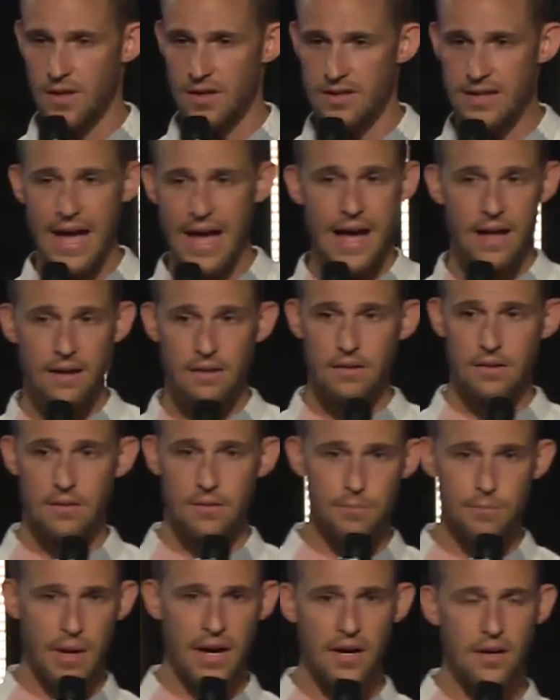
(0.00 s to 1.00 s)
A dad.
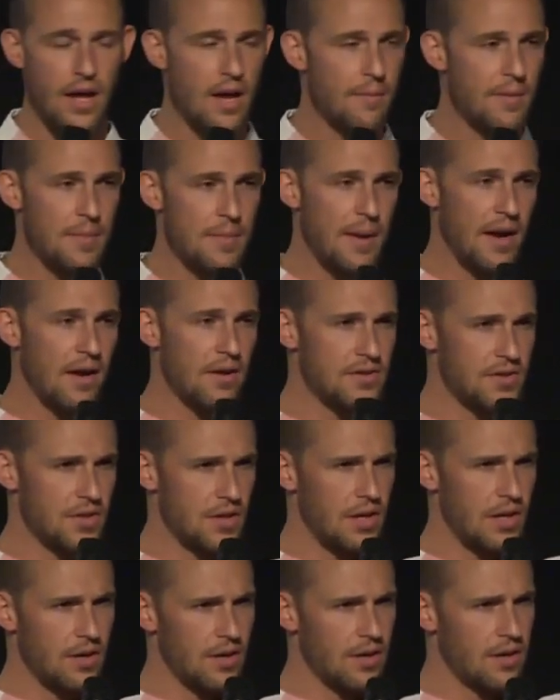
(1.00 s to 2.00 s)
A parent, how many parents
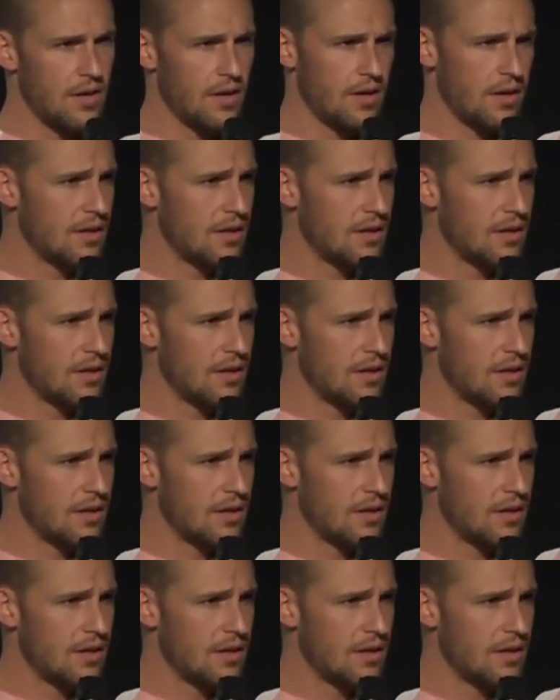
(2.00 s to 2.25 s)
are in here?